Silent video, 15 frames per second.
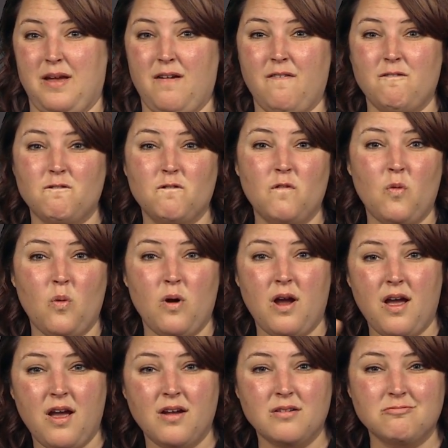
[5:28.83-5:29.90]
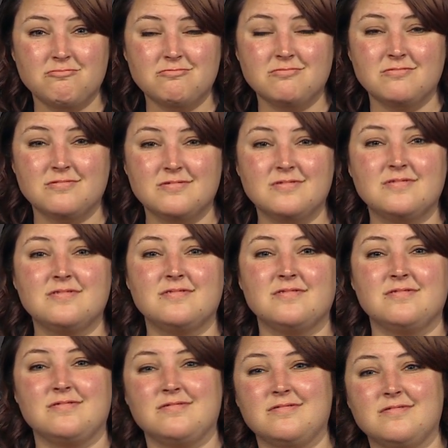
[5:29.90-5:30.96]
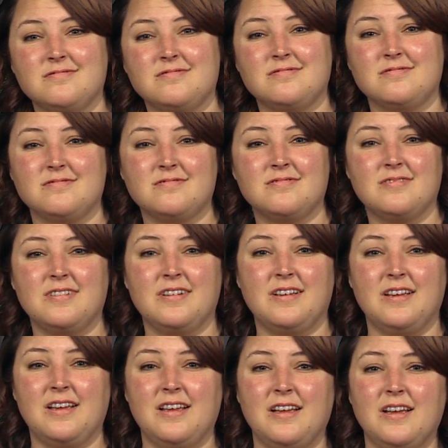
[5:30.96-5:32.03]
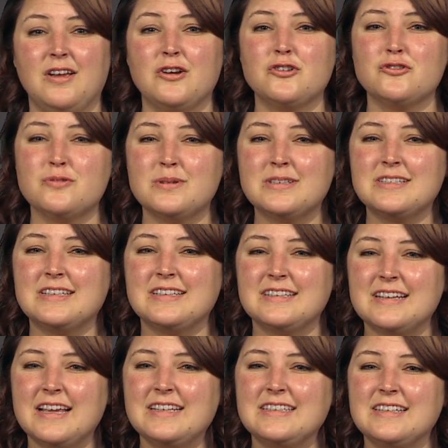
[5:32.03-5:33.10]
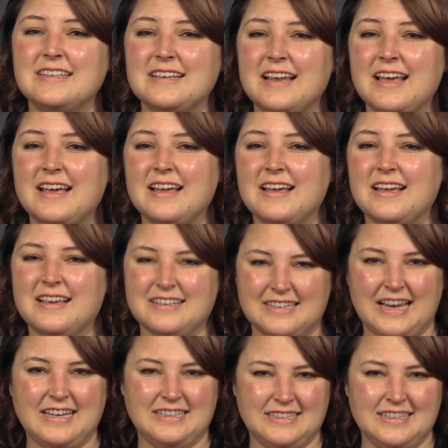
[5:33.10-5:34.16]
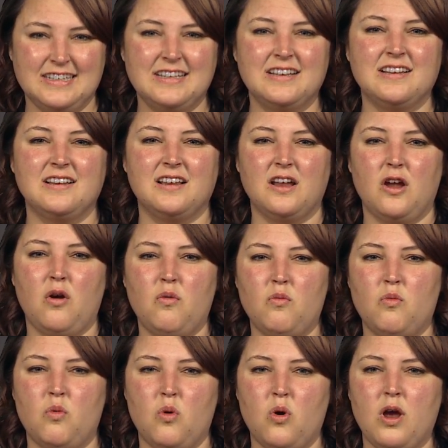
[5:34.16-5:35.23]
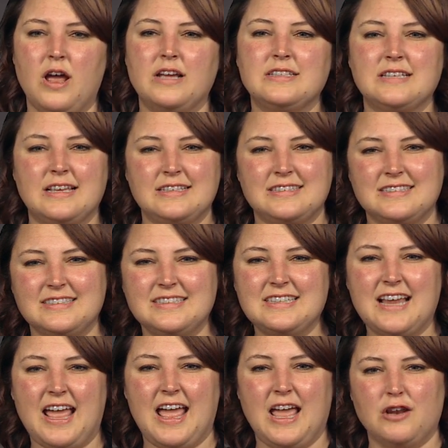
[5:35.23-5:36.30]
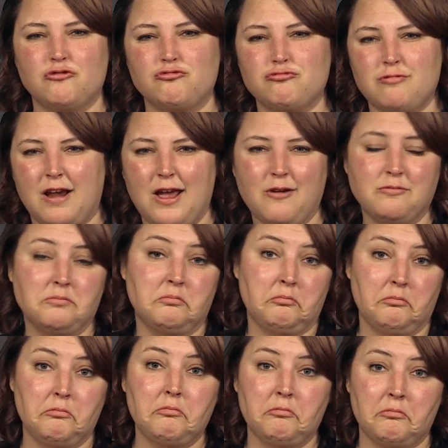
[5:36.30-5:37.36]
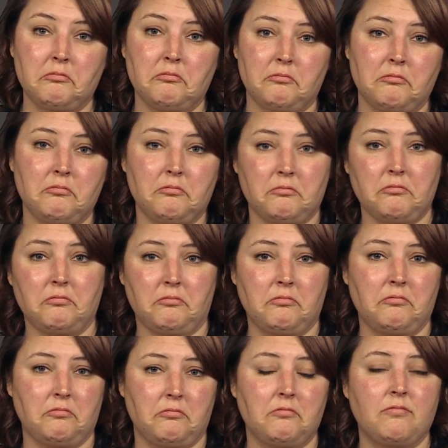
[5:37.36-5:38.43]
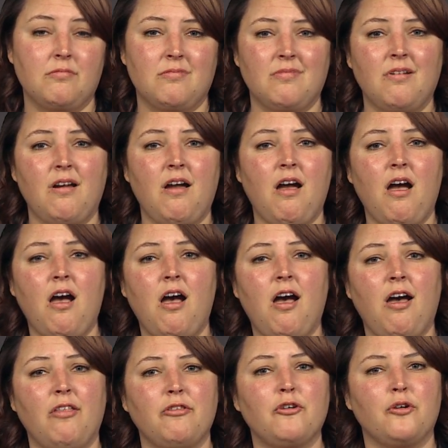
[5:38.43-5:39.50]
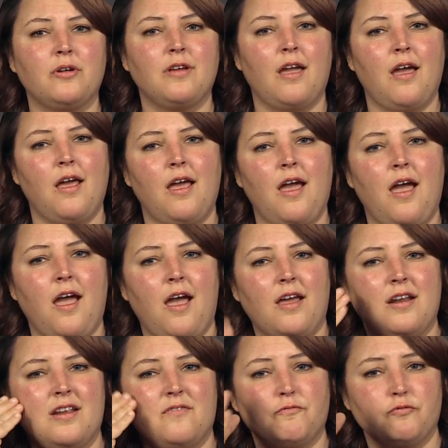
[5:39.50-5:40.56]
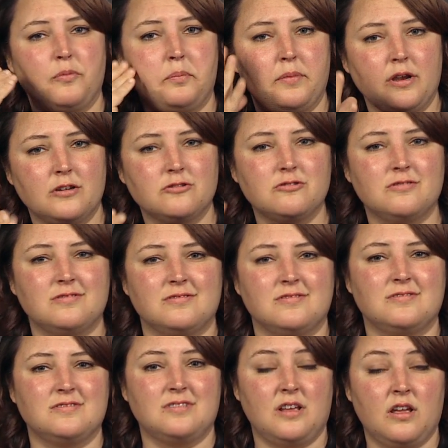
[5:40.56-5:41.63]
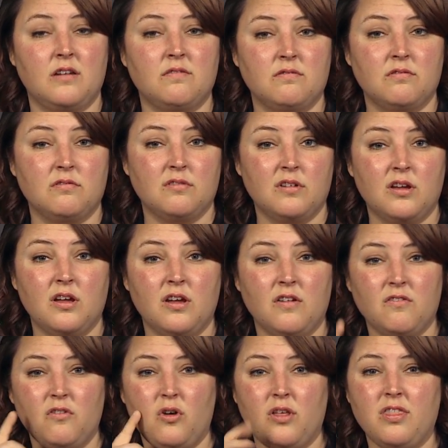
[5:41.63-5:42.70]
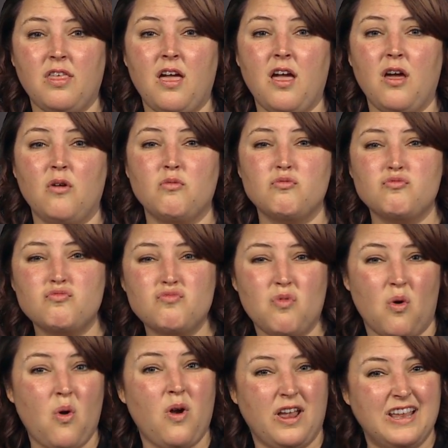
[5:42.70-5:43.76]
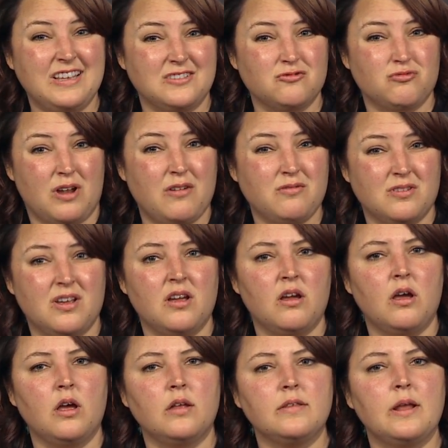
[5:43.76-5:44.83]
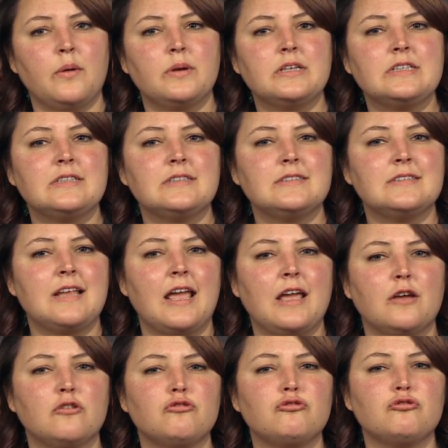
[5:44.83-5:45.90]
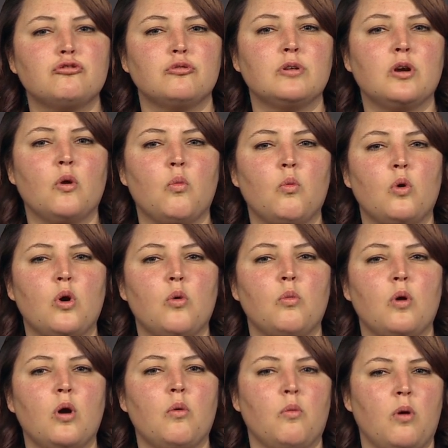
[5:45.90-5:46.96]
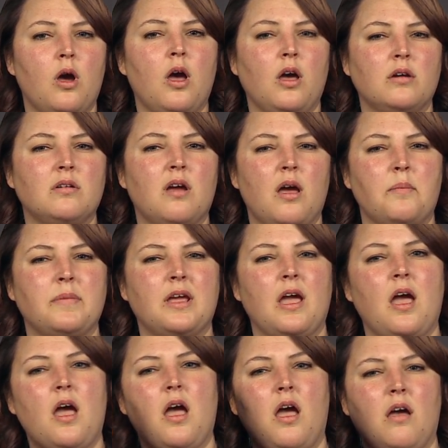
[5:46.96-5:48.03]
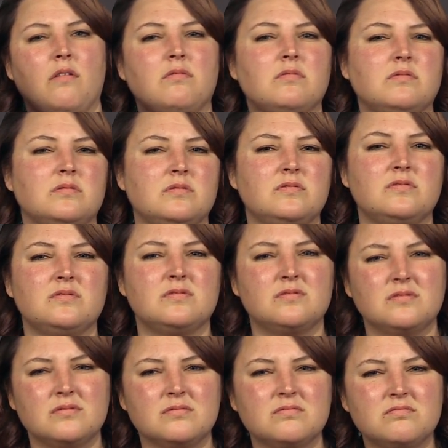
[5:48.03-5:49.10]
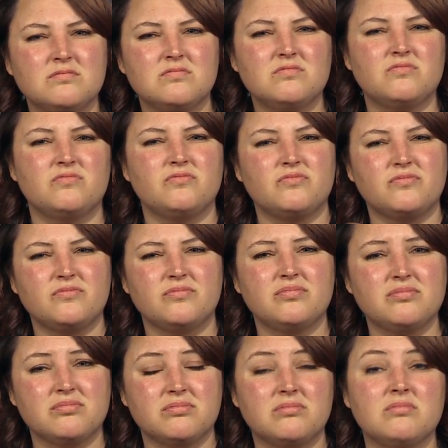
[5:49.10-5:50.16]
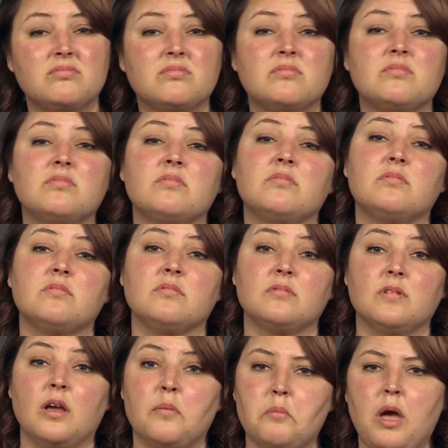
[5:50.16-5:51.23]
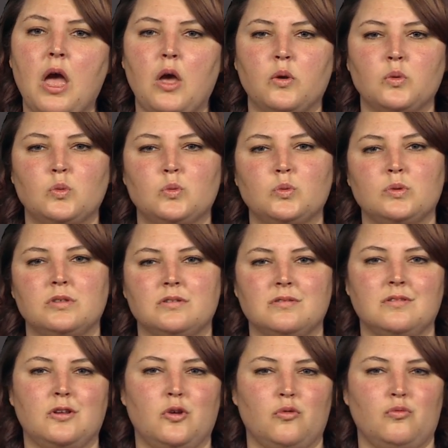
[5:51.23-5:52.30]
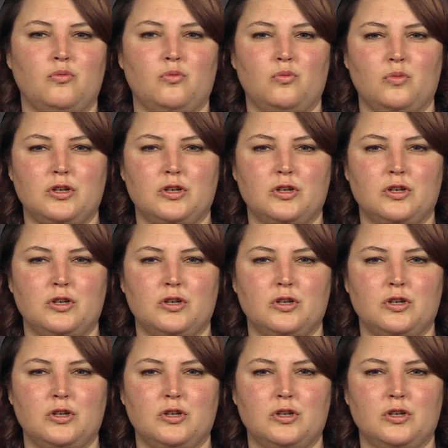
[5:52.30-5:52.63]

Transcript: Below the camp, Christmas 1919, and Roy's Tent Crowd mod. There are other ways that I can add information to say, for example, that Roy's Tent Crowd was taken during World War I when he was off fighting. But in this case, I've chosen to use the original photo captions as file names.